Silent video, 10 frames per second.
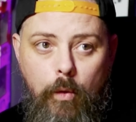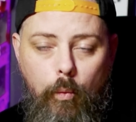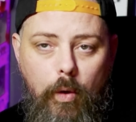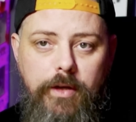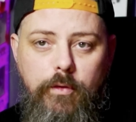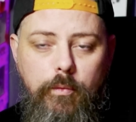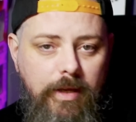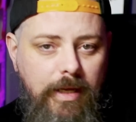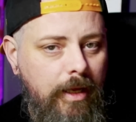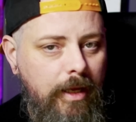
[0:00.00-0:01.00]
why don't
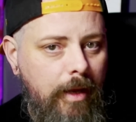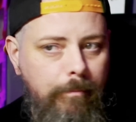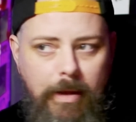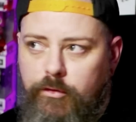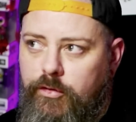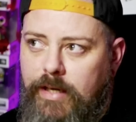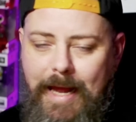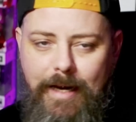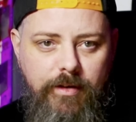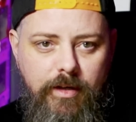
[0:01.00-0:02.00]
they mention
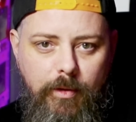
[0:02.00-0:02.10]
anything